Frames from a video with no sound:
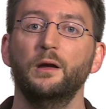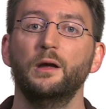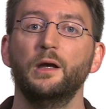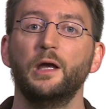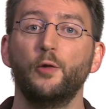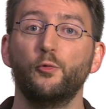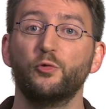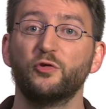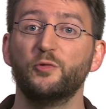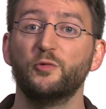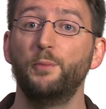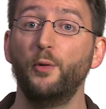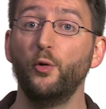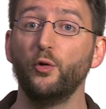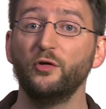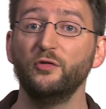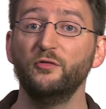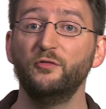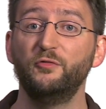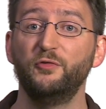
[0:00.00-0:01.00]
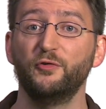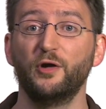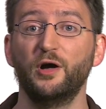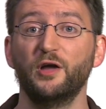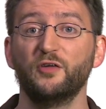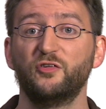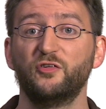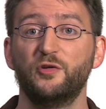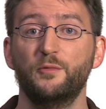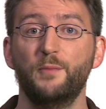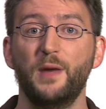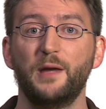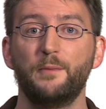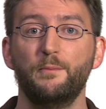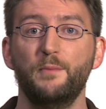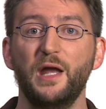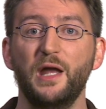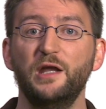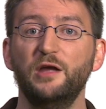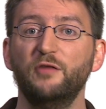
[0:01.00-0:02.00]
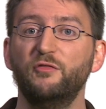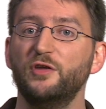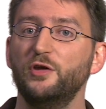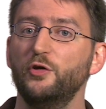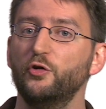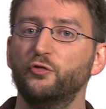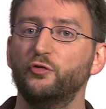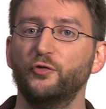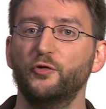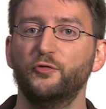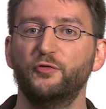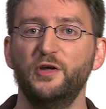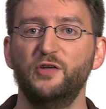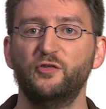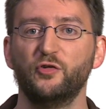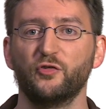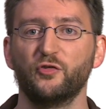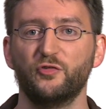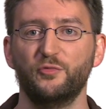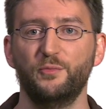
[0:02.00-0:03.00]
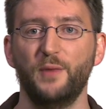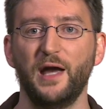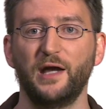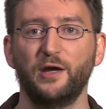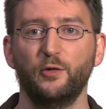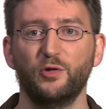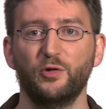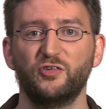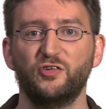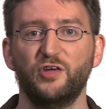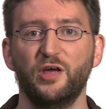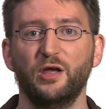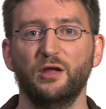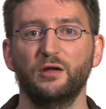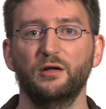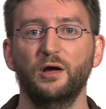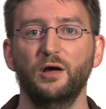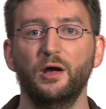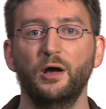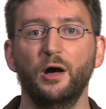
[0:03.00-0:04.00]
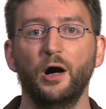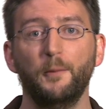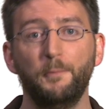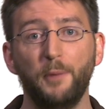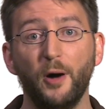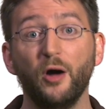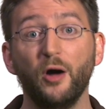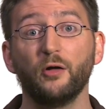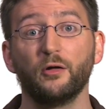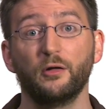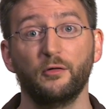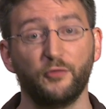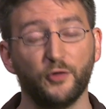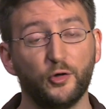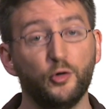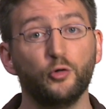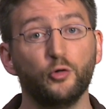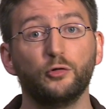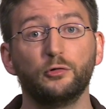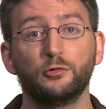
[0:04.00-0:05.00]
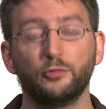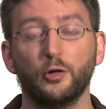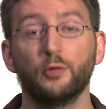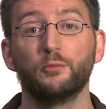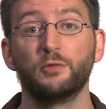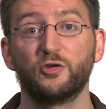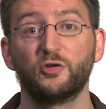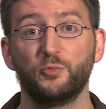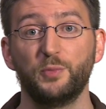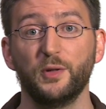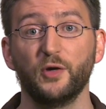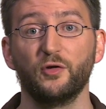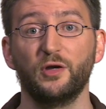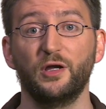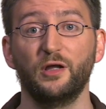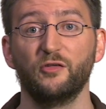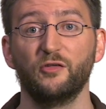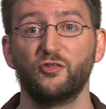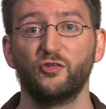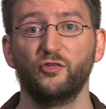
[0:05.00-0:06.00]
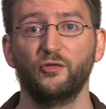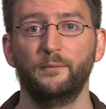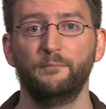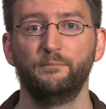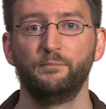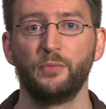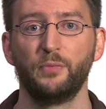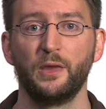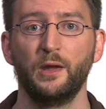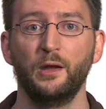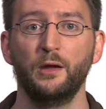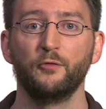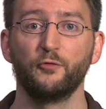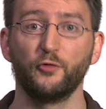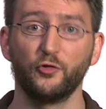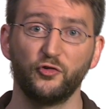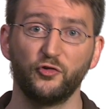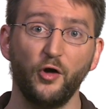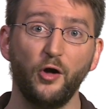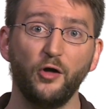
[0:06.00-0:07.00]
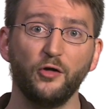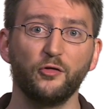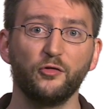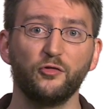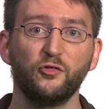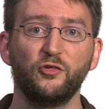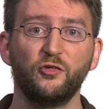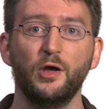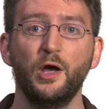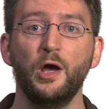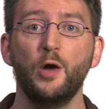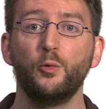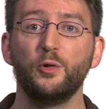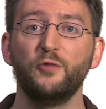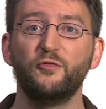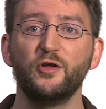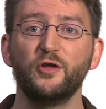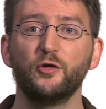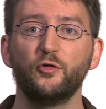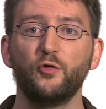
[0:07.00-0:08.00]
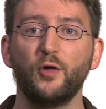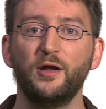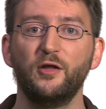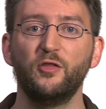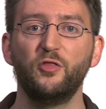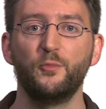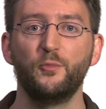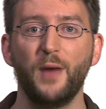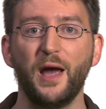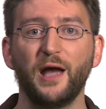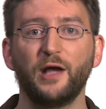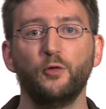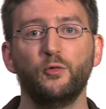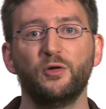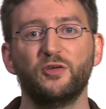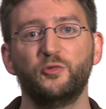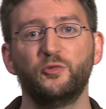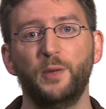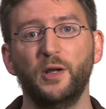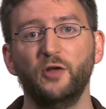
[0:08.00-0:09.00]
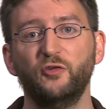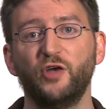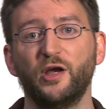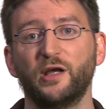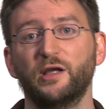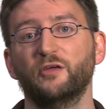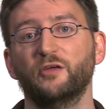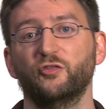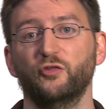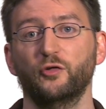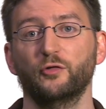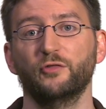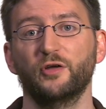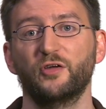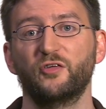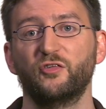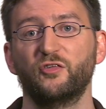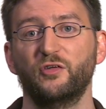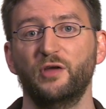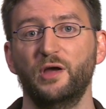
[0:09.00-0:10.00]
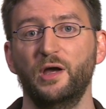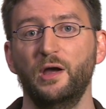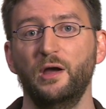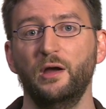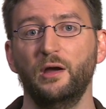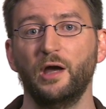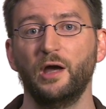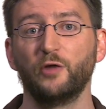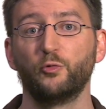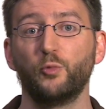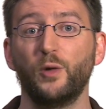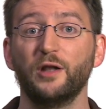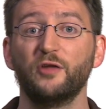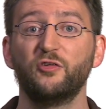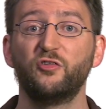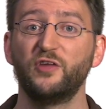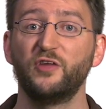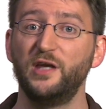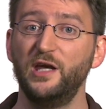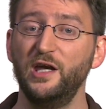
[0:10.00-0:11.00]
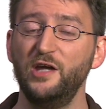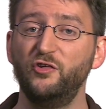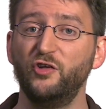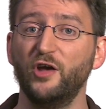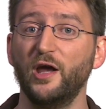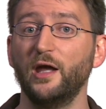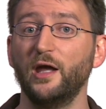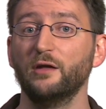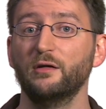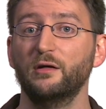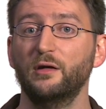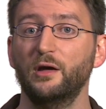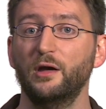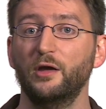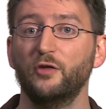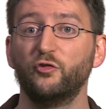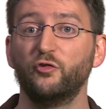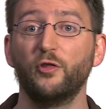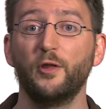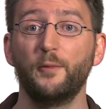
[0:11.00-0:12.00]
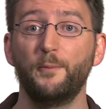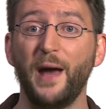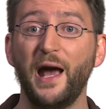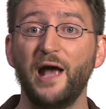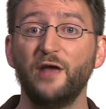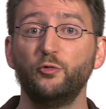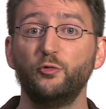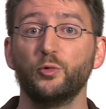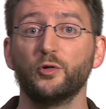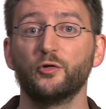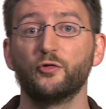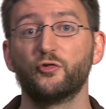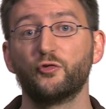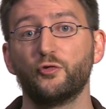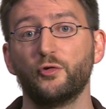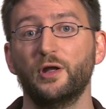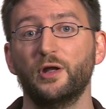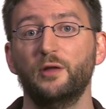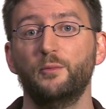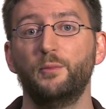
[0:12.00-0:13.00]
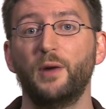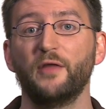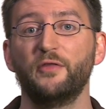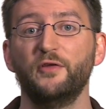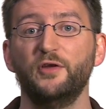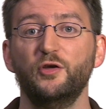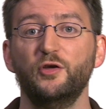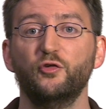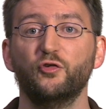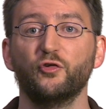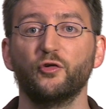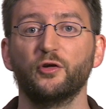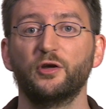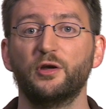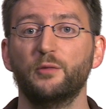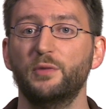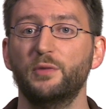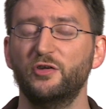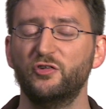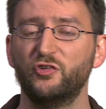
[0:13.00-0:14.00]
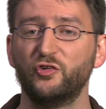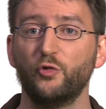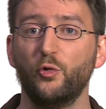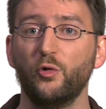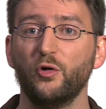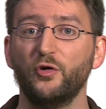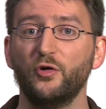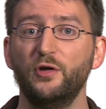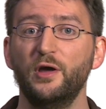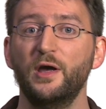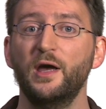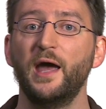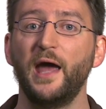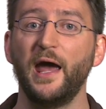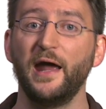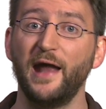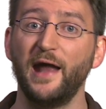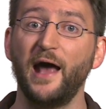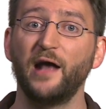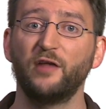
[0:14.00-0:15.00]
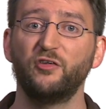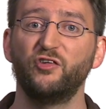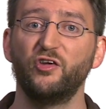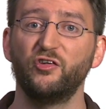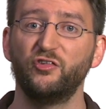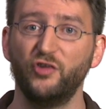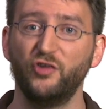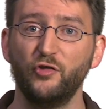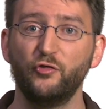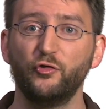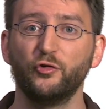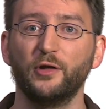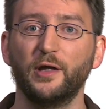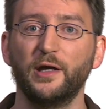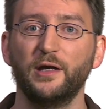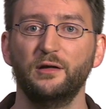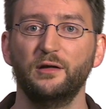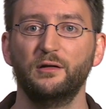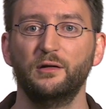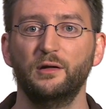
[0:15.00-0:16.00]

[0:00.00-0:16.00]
It was important for us to make many of the useful features of Mac O S ten a part of the Google Chrome experience. For starters, we've integrated the macOS spell checking service, as well as the keychain, so that passwords created by the user can be stored and accessed centrally,